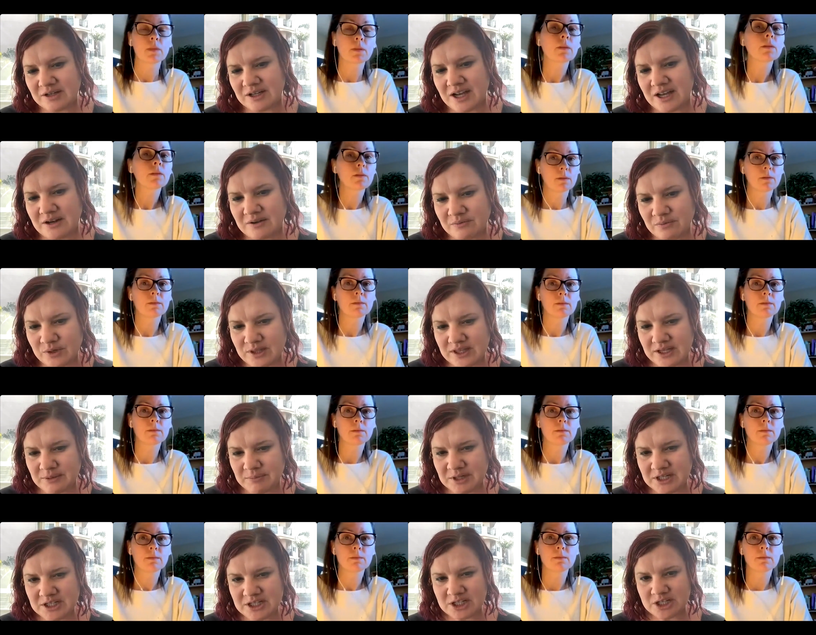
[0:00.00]
Speaker 1: kind of what they
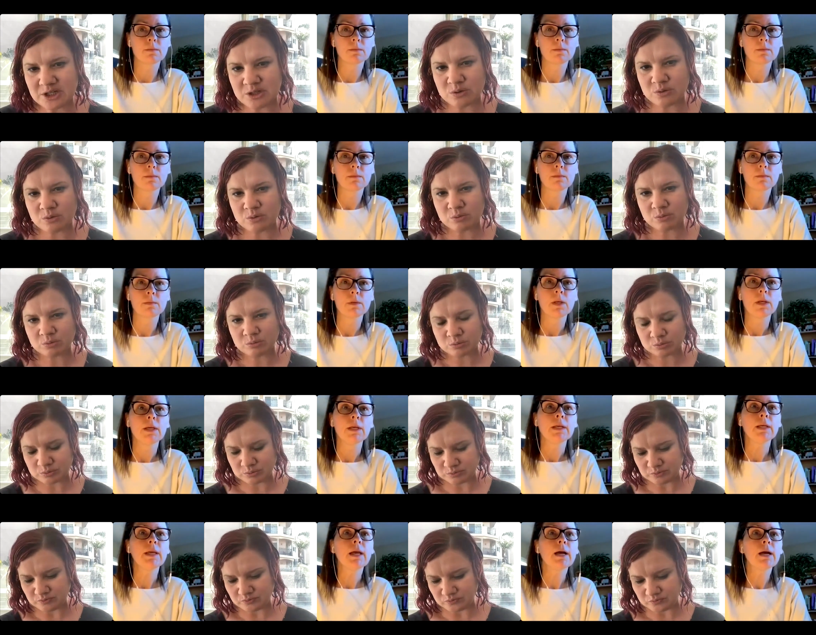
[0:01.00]
mean to you?
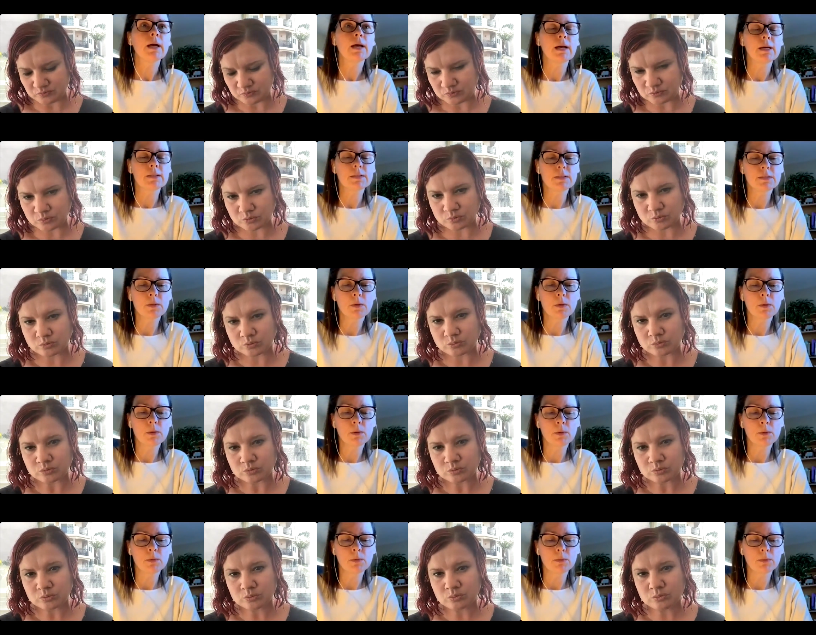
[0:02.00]
Speaker 2: Yeah,
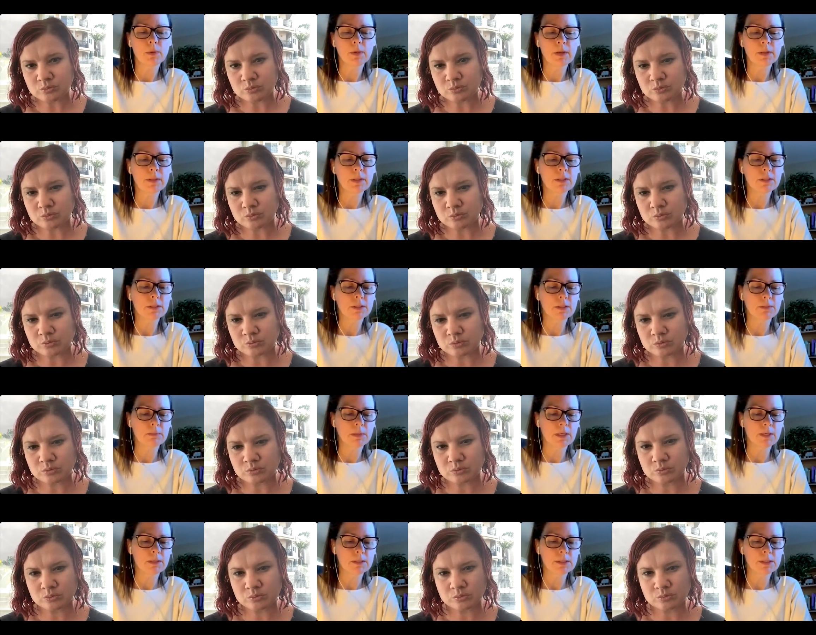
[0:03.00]
so I think just to
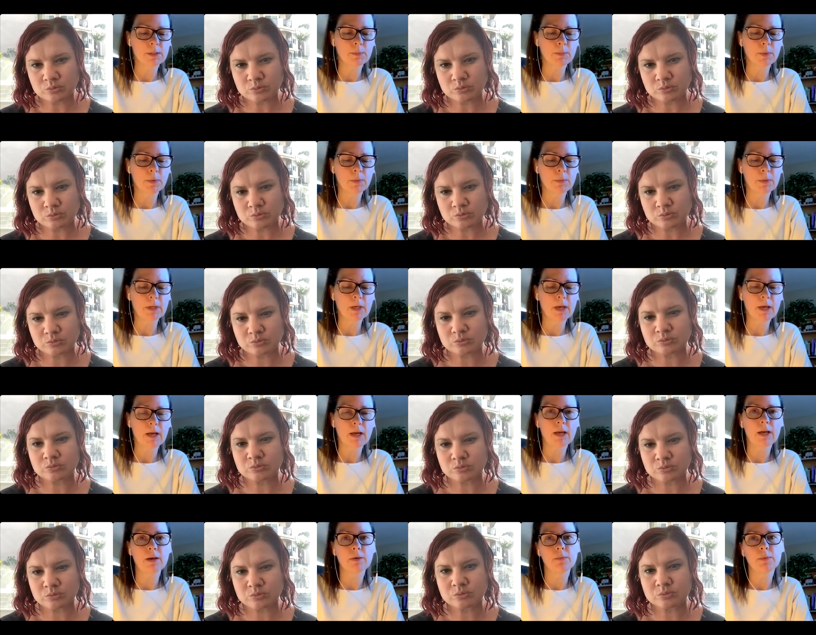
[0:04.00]
make it simple, we
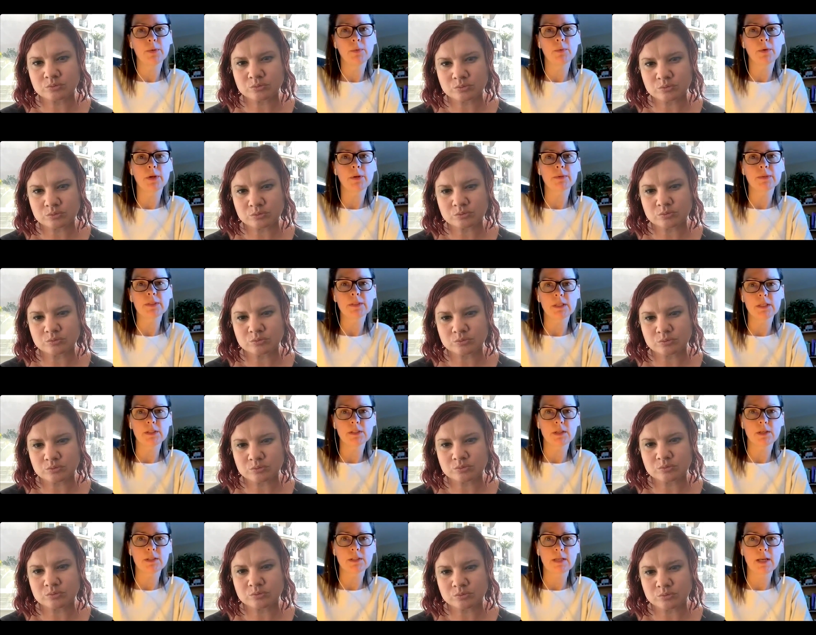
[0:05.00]
have we work with St.
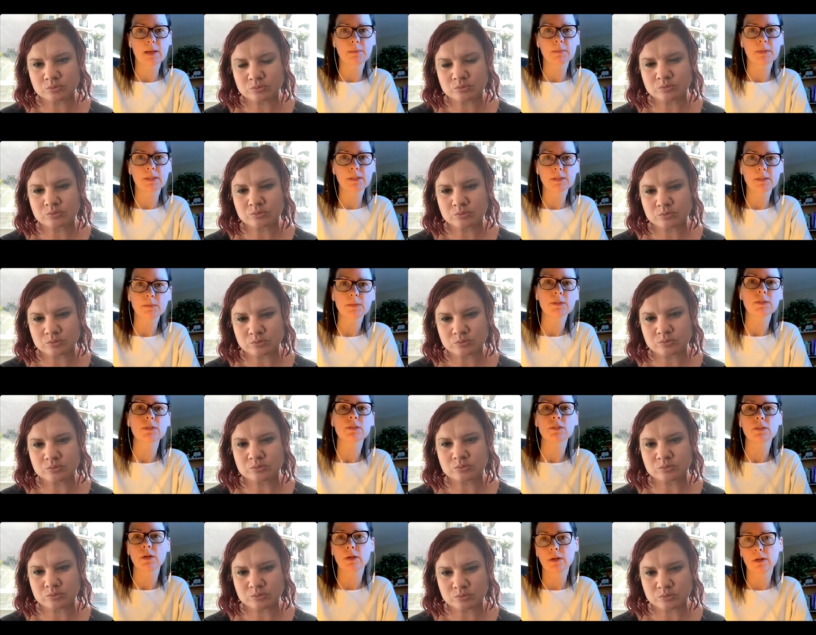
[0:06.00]
John's Ambulance, which
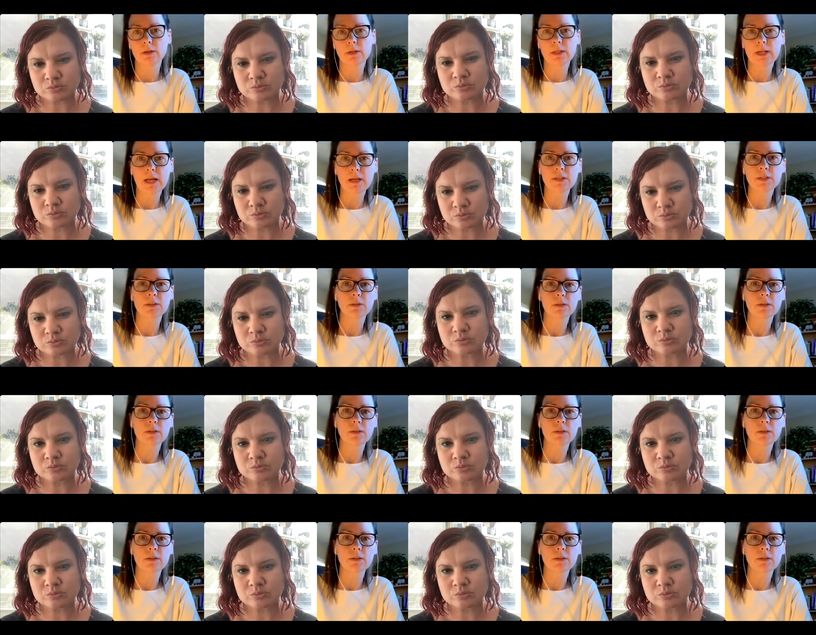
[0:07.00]
is our national